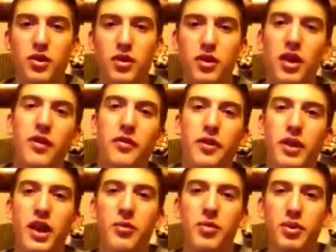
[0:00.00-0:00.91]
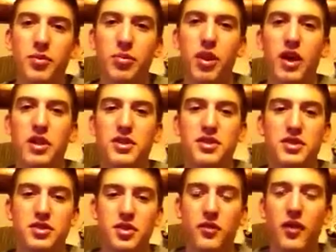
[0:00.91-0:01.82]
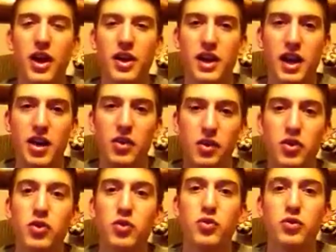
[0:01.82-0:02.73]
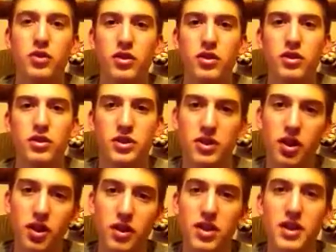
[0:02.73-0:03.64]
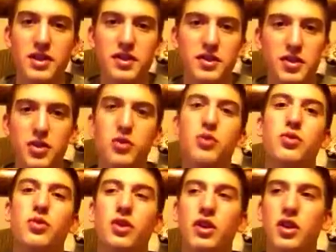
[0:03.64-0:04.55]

or not figure out, but the plot is to find out who started this, who